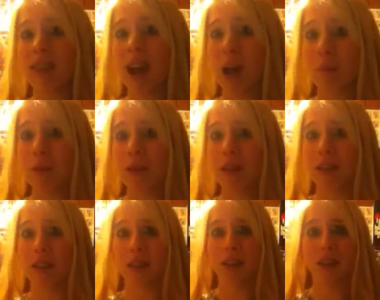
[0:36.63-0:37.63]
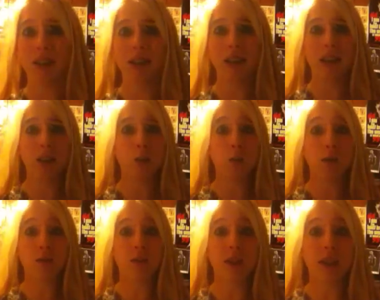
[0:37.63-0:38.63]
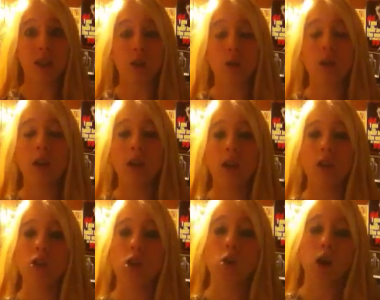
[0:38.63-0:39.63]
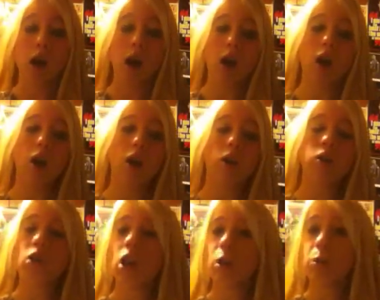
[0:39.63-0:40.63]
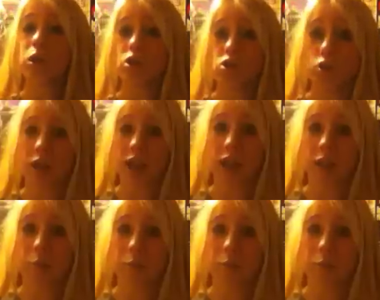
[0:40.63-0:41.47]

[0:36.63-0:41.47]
topic in one video. So, starting with the streak.